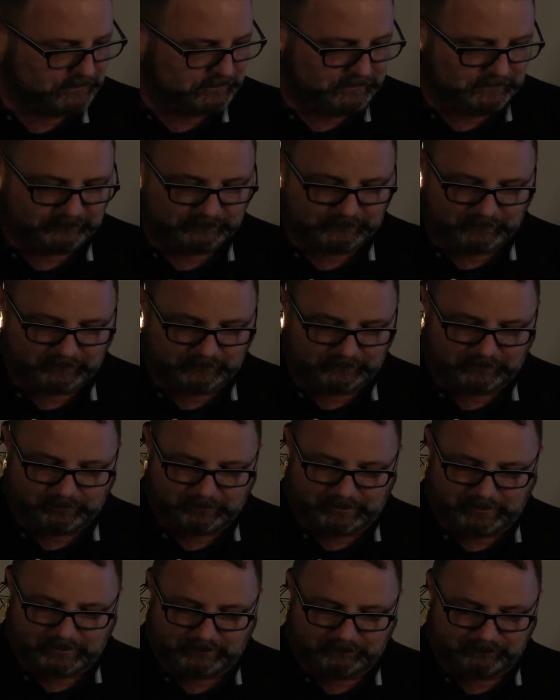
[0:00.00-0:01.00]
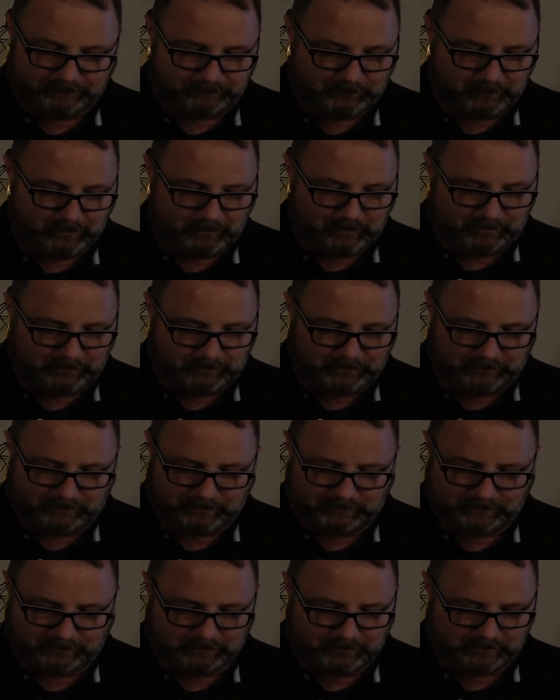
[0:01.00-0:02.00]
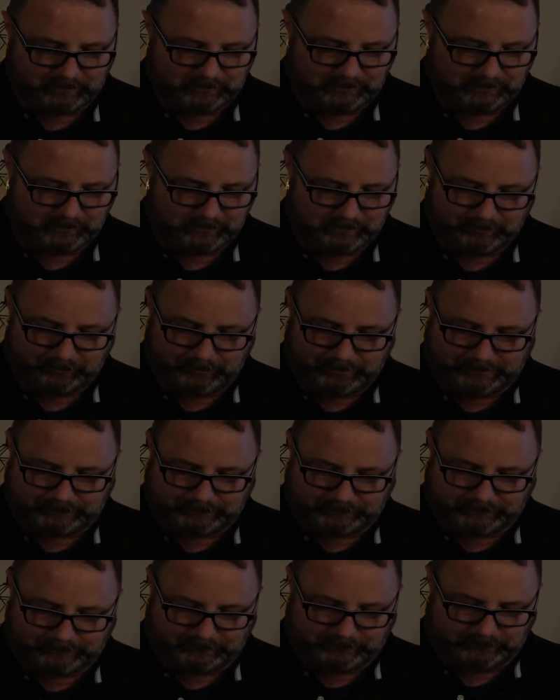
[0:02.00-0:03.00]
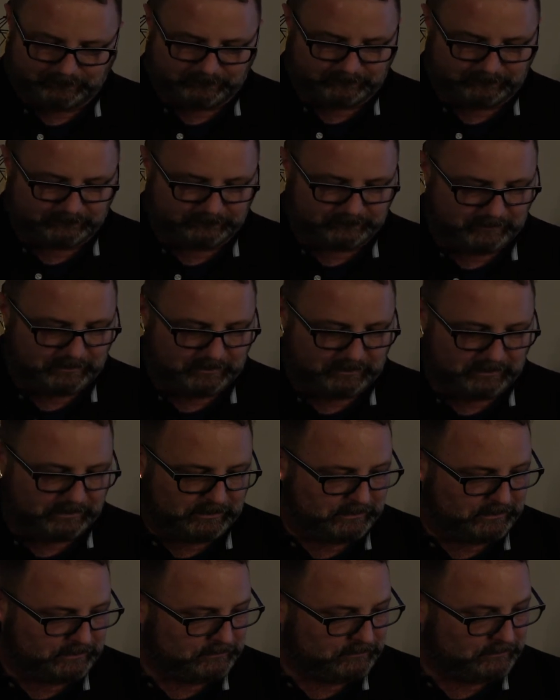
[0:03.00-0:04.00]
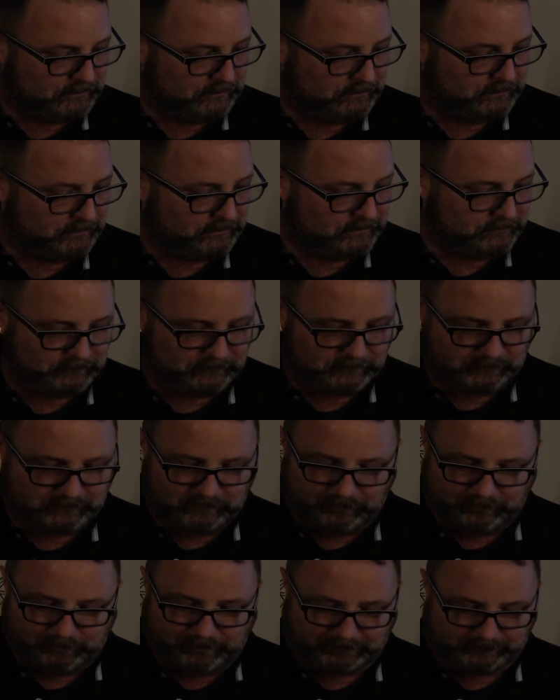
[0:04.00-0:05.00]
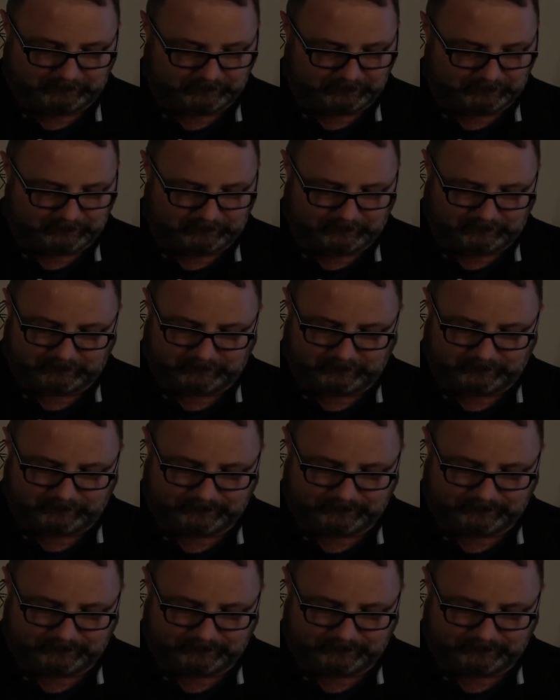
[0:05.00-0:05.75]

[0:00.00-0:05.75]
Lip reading: is going to be 4 pixels and 2 pixels.